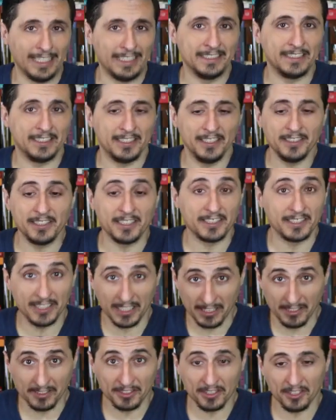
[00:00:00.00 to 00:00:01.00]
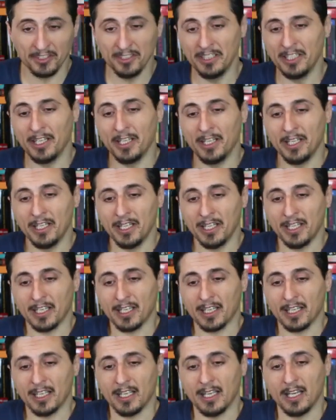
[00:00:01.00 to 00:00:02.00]
instance, a singleton,
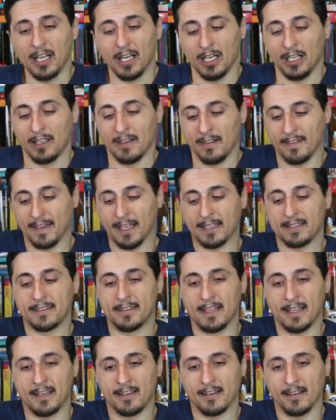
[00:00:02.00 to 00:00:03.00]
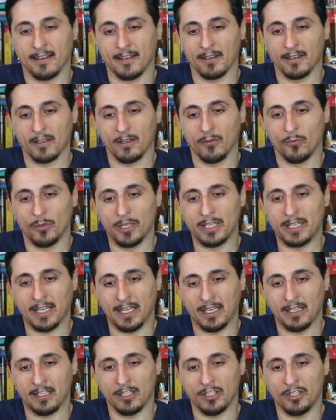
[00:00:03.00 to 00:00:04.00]
that then we
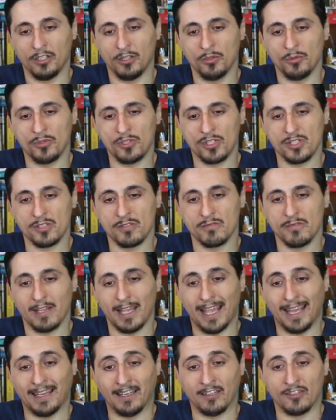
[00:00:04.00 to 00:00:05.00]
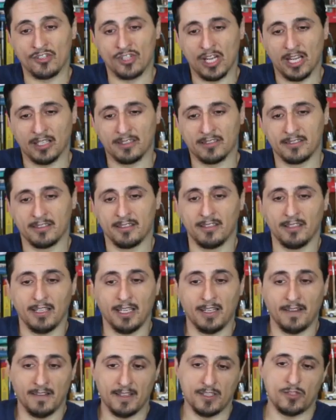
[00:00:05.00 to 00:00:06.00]
can use and inject
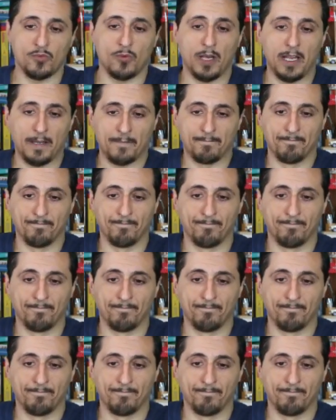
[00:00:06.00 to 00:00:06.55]
in this way.